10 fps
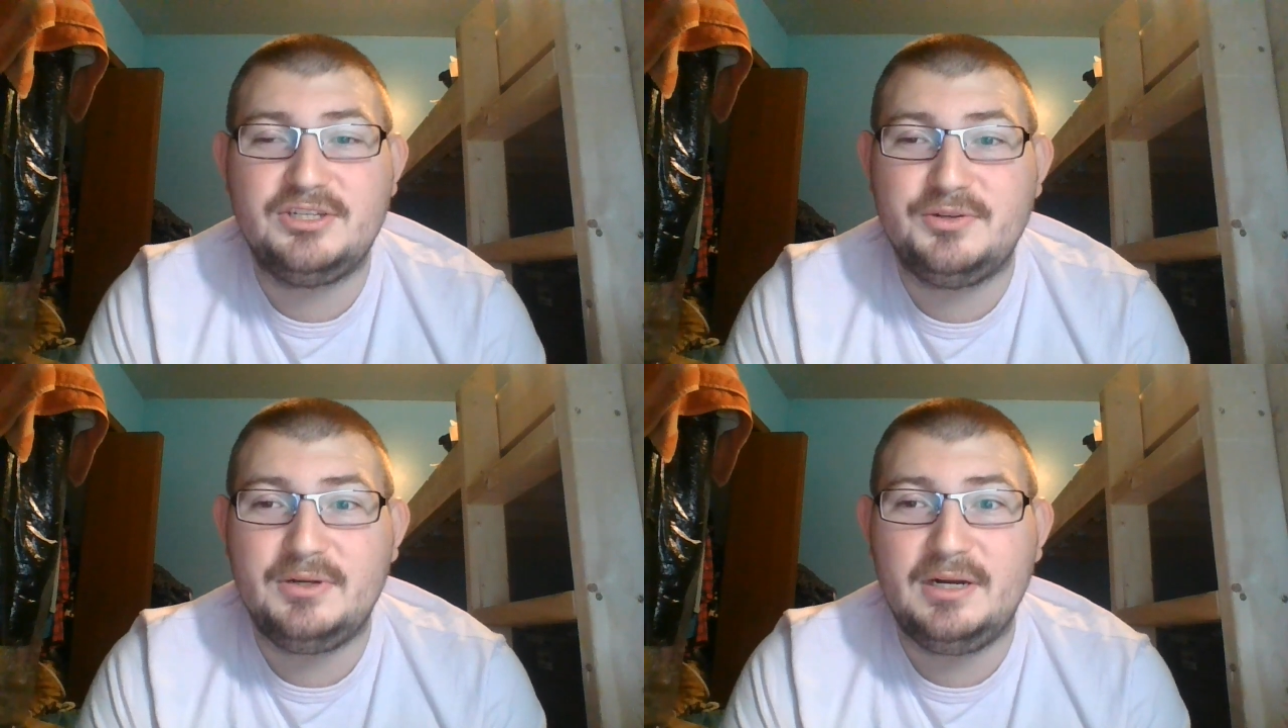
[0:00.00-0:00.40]

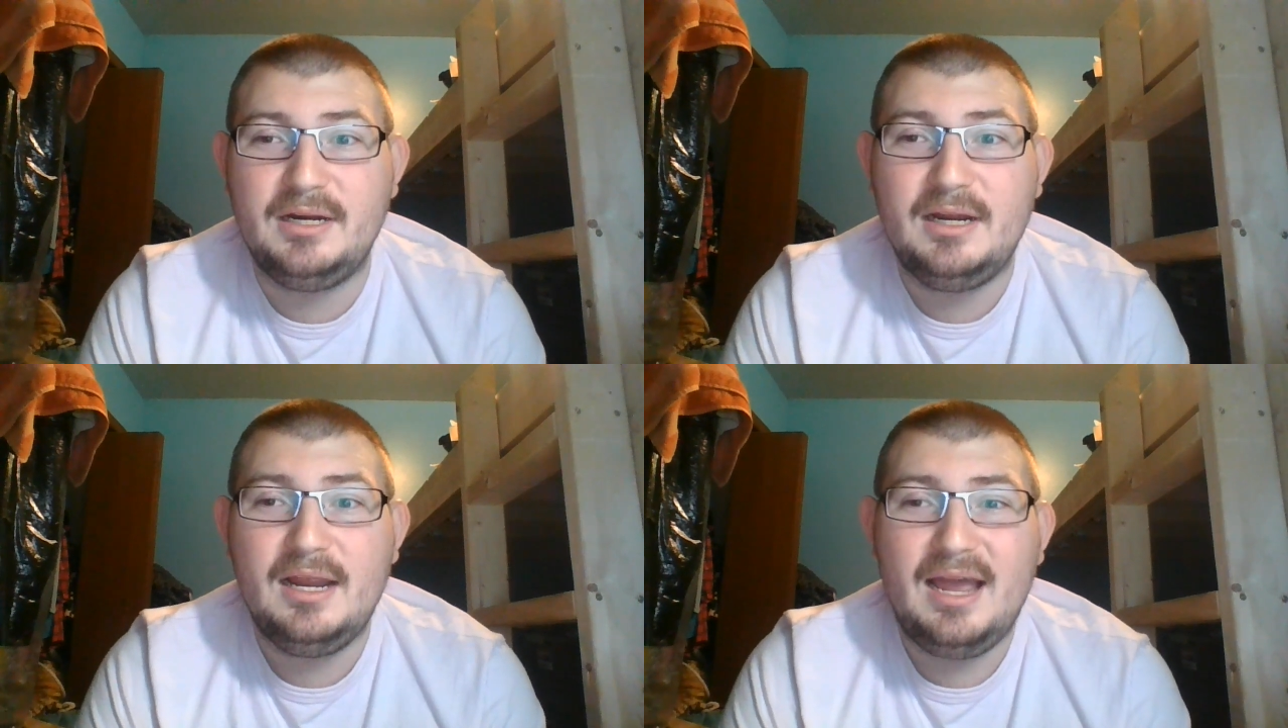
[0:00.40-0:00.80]
Jr.,
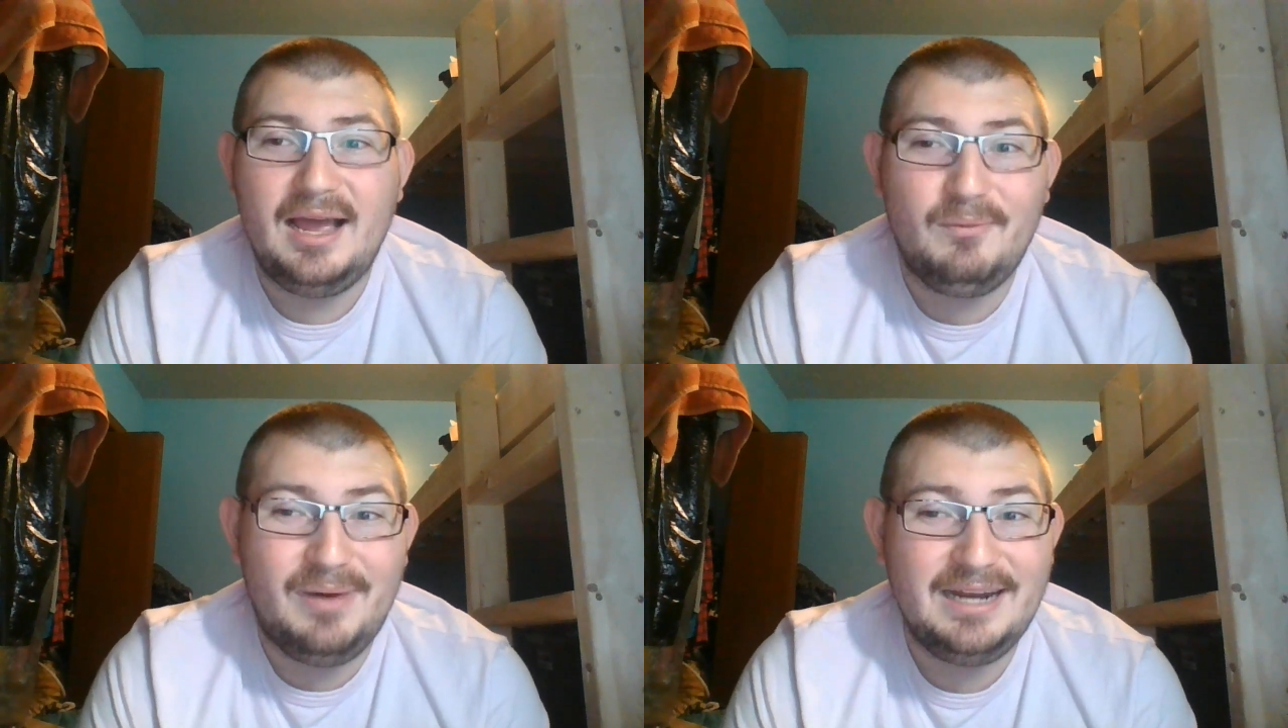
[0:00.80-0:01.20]

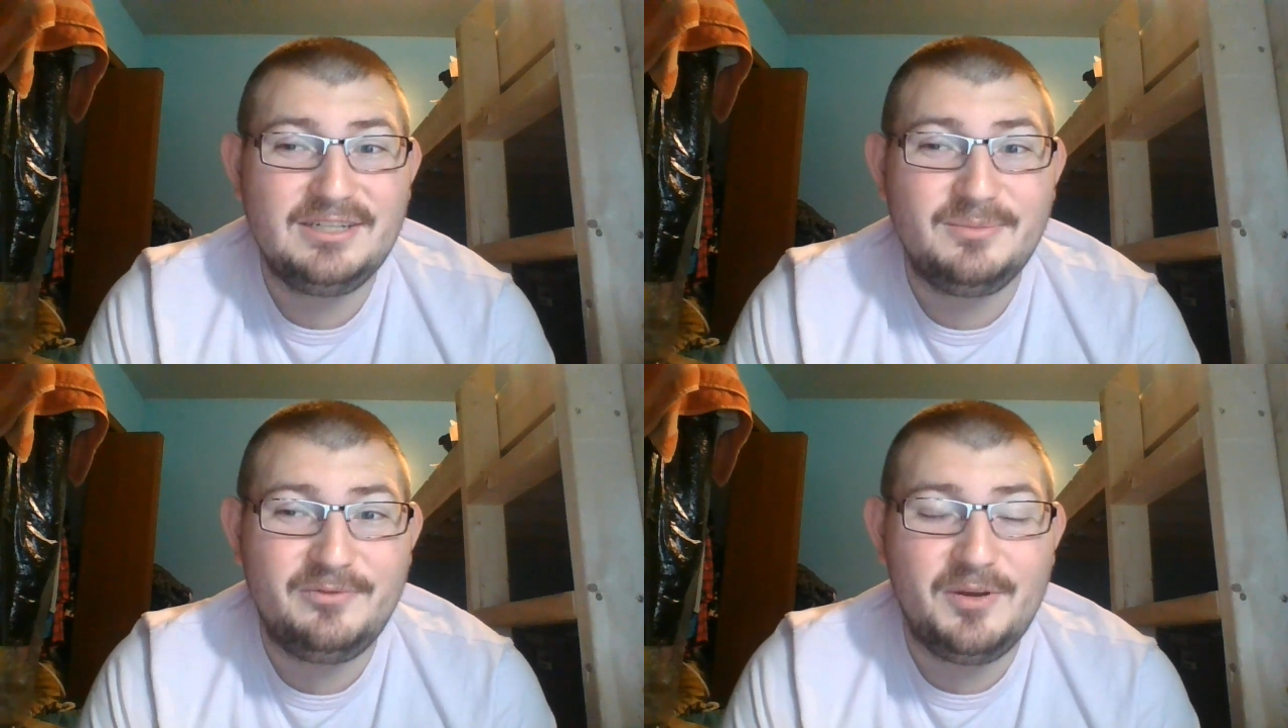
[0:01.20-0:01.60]
I
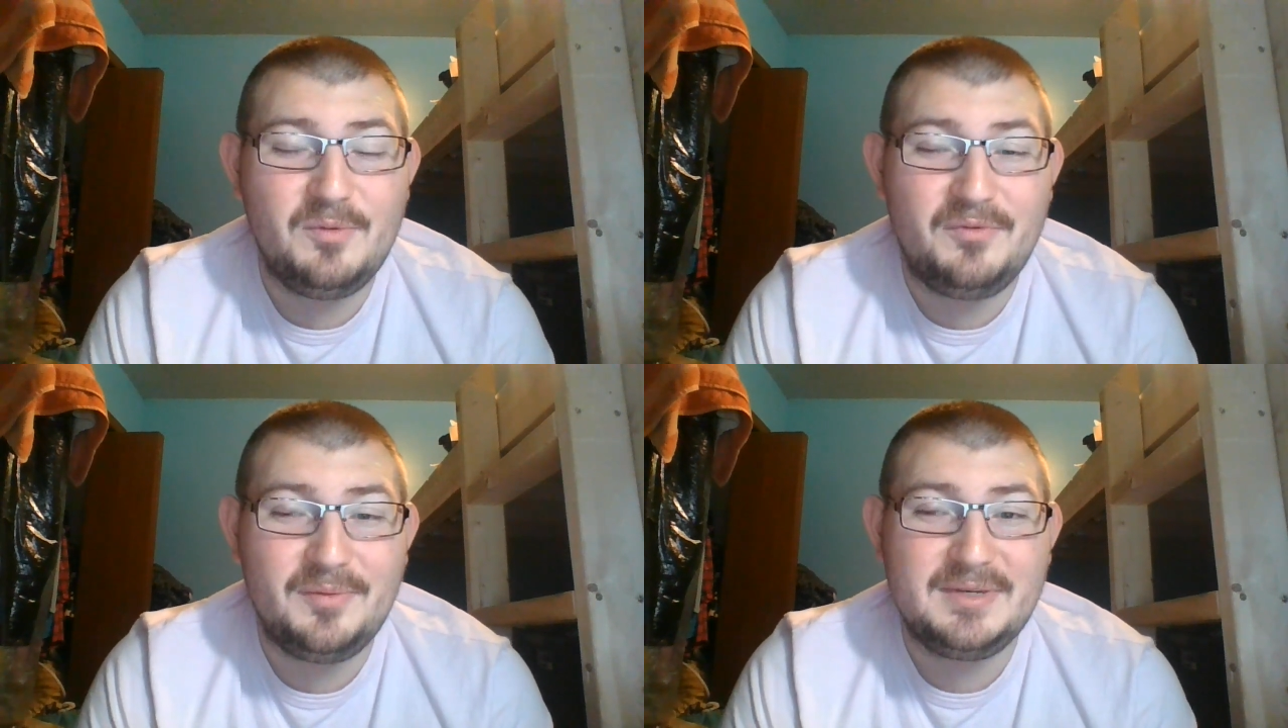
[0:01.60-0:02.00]
watched some film
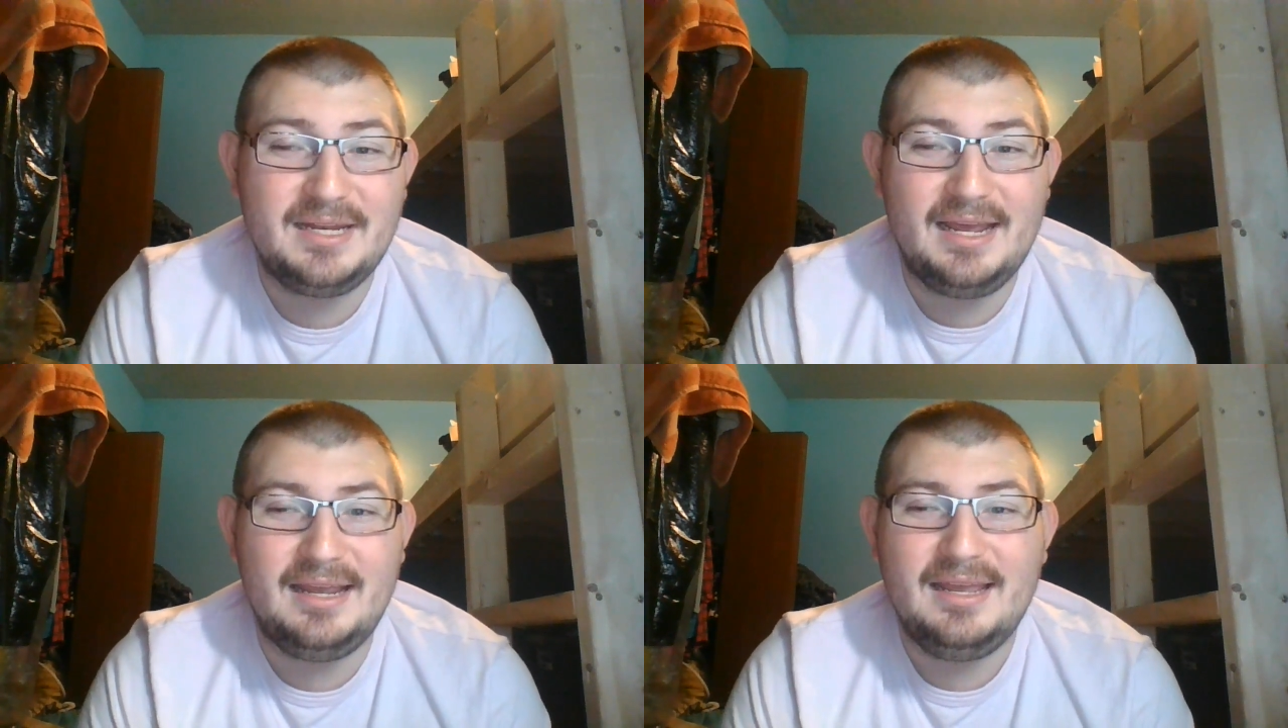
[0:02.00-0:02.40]
of him
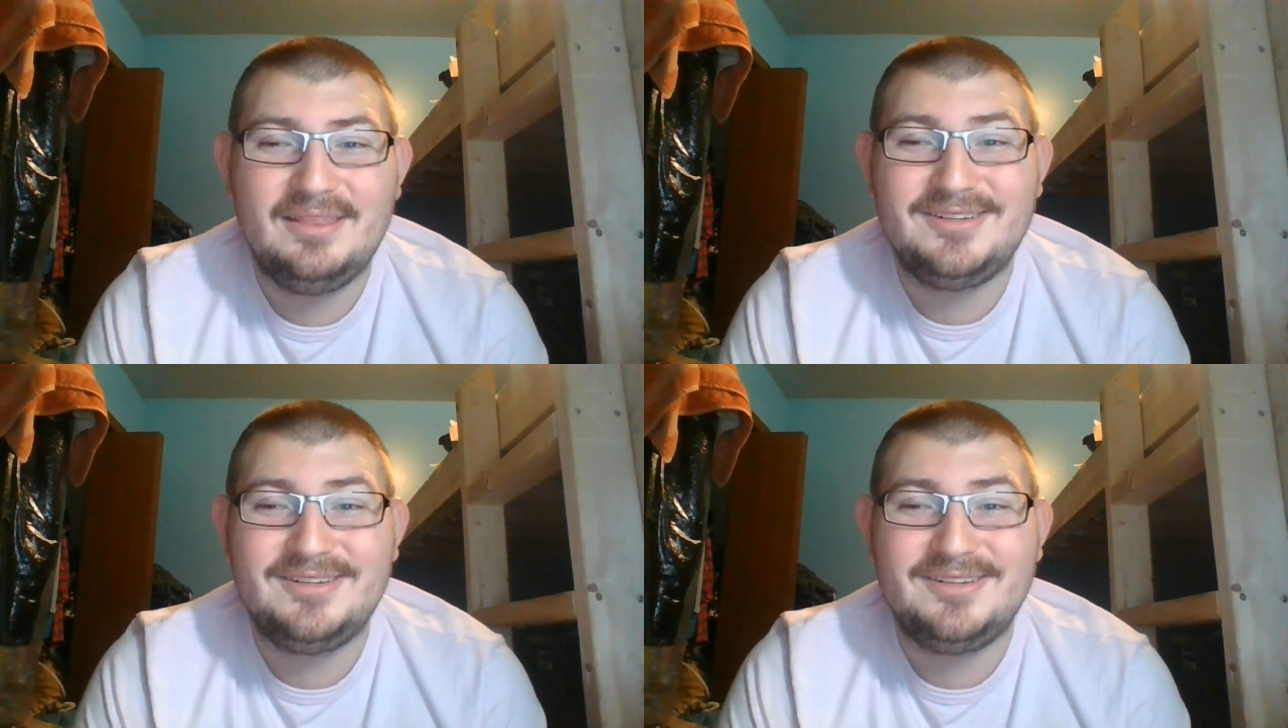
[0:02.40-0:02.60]
today.